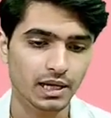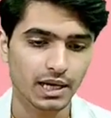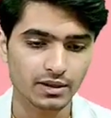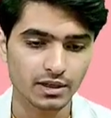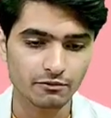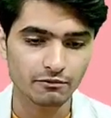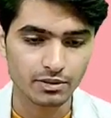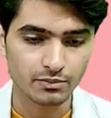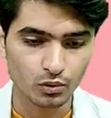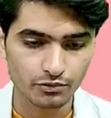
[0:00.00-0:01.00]
and then we
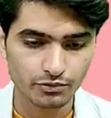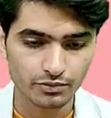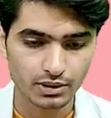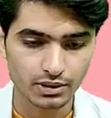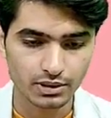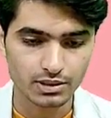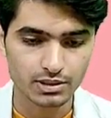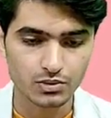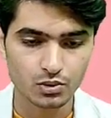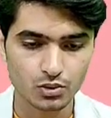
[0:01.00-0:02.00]
remove this
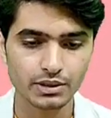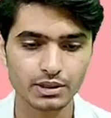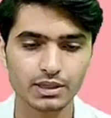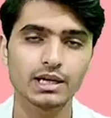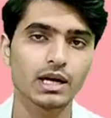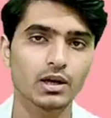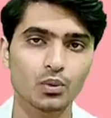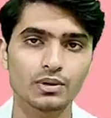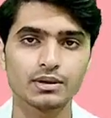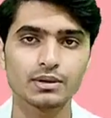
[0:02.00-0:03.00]
instrument along
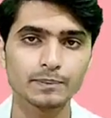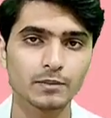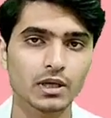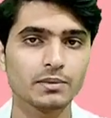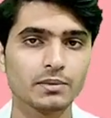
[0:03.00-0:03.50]
with the upper